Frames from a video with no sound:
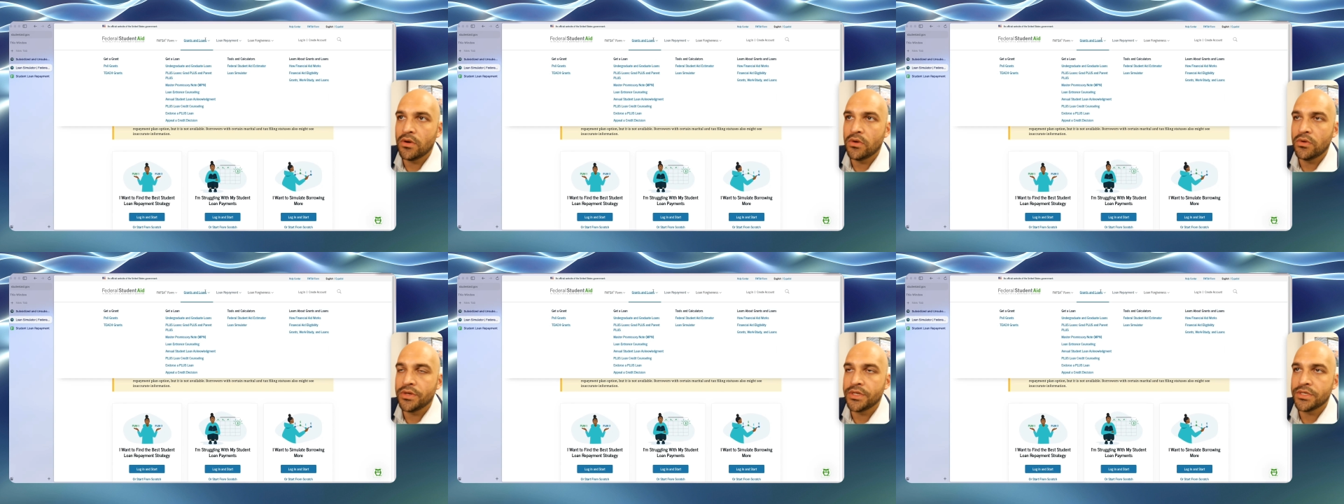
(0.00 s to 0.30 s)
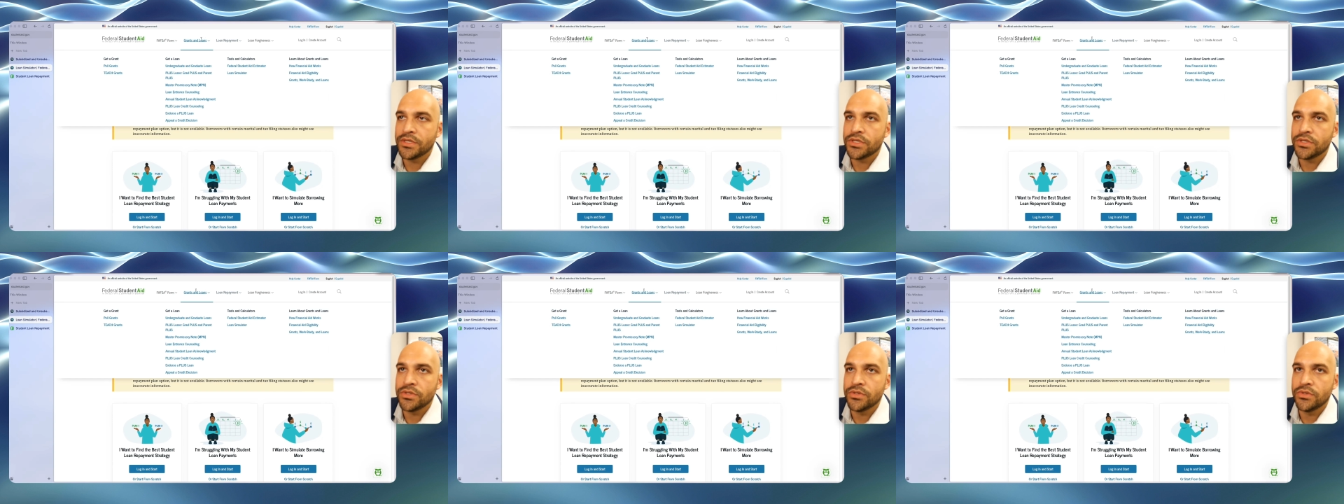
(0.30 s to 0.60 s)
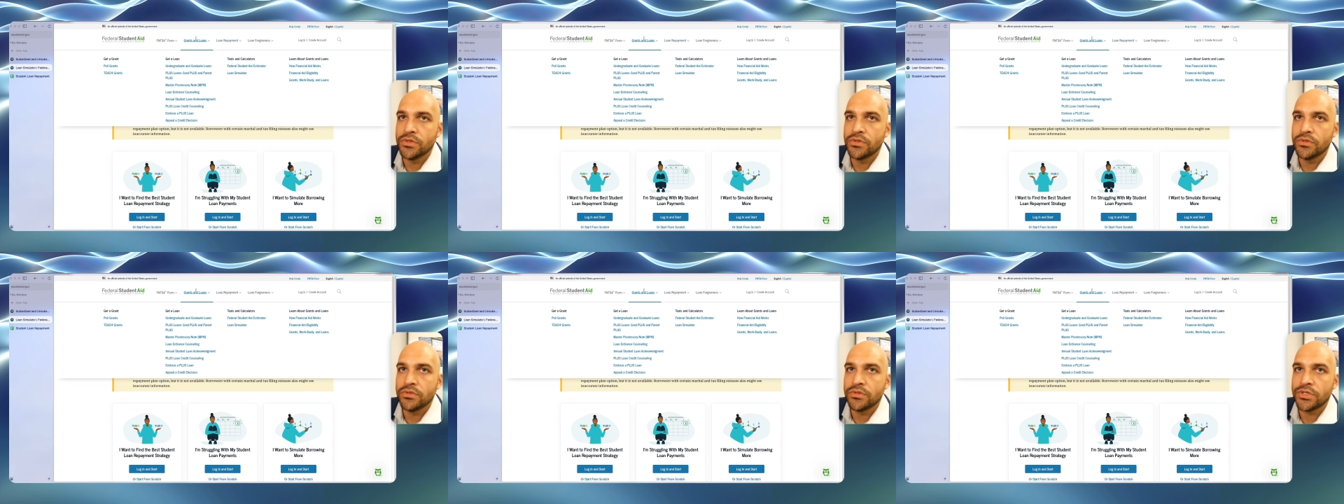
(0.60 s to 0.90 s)

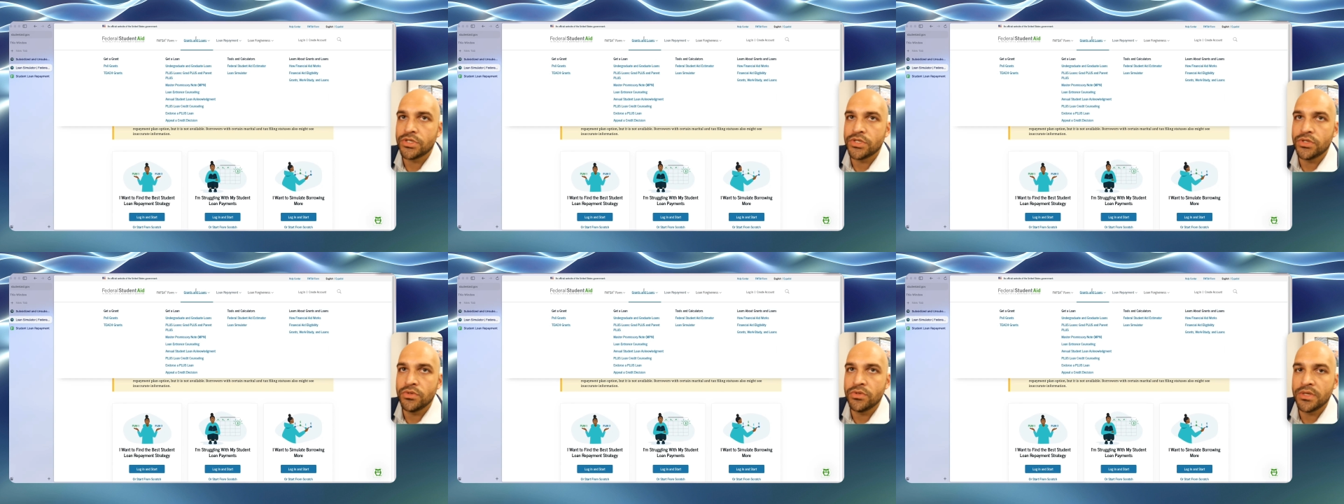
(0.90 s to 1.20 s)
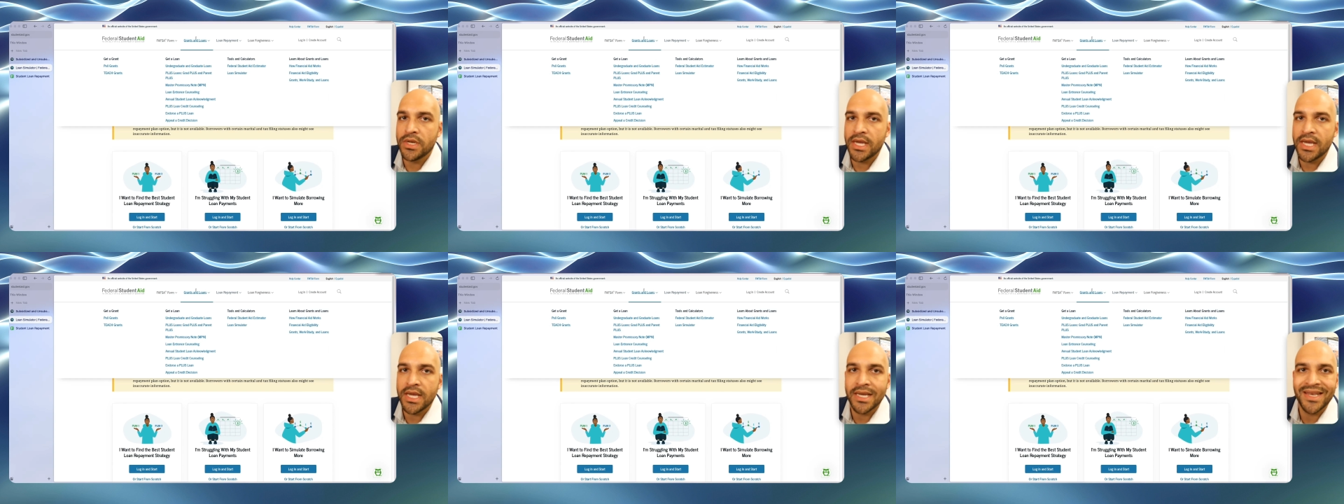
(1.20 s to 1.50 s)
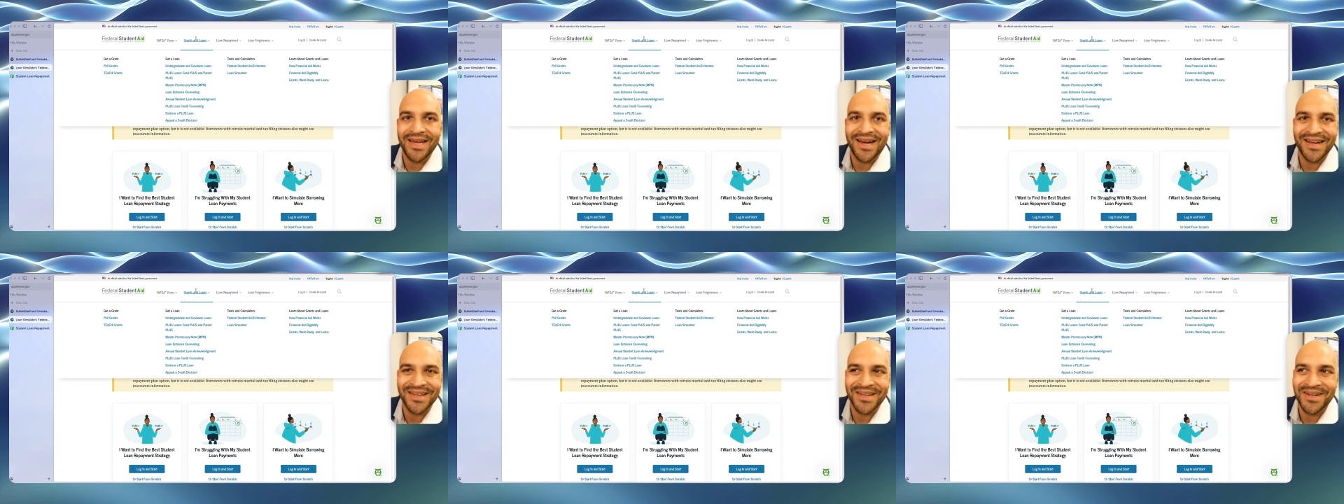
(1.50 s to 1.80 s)
into
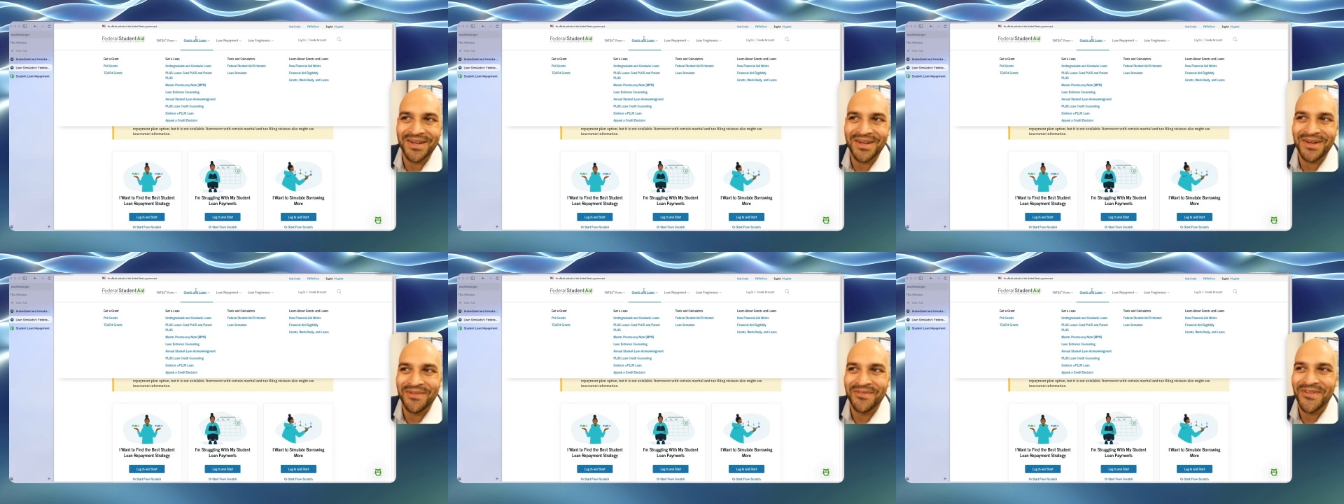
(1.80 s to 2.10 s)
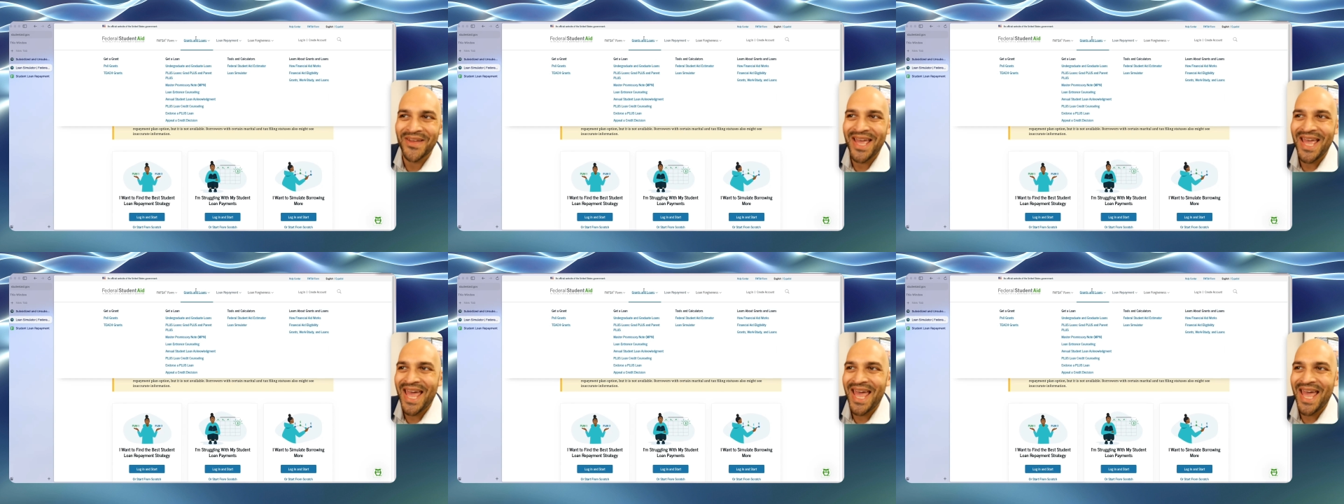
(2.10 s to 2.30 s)
StudentAid.gov